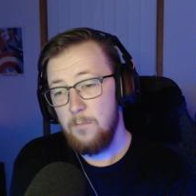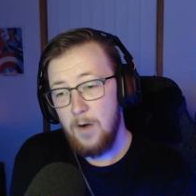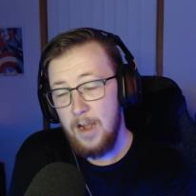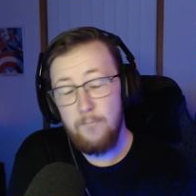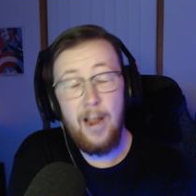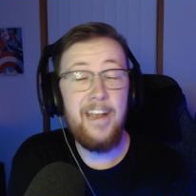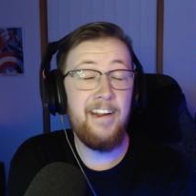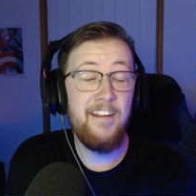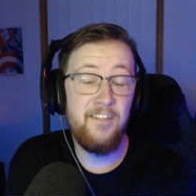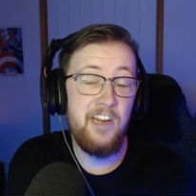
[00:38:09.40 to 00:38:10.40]
my
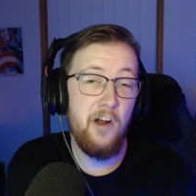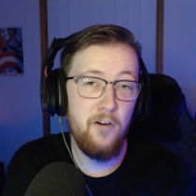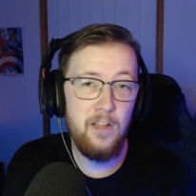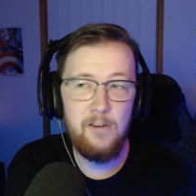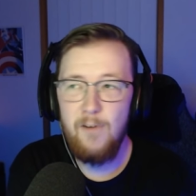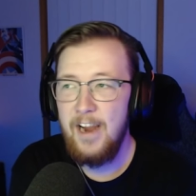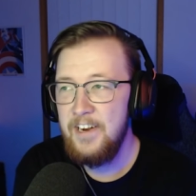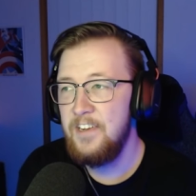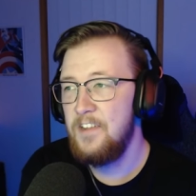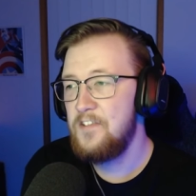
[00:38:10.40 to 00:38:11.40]
rating is the only
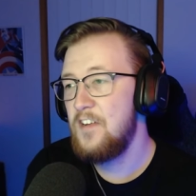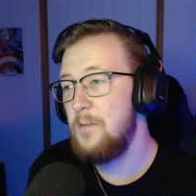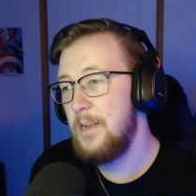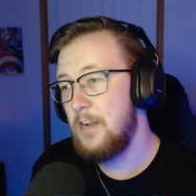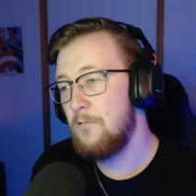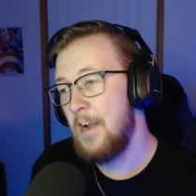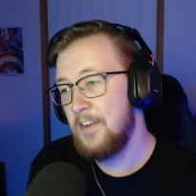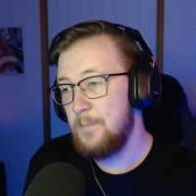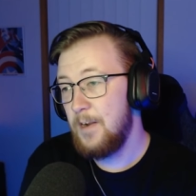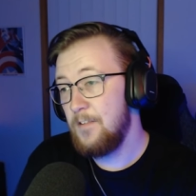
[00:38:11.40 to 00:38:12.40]
rating that's going to be
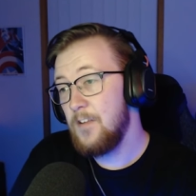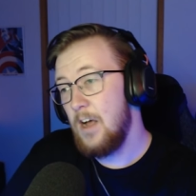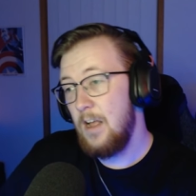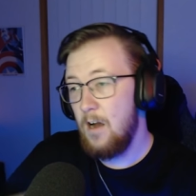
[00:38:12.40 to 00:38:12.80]
correct because I,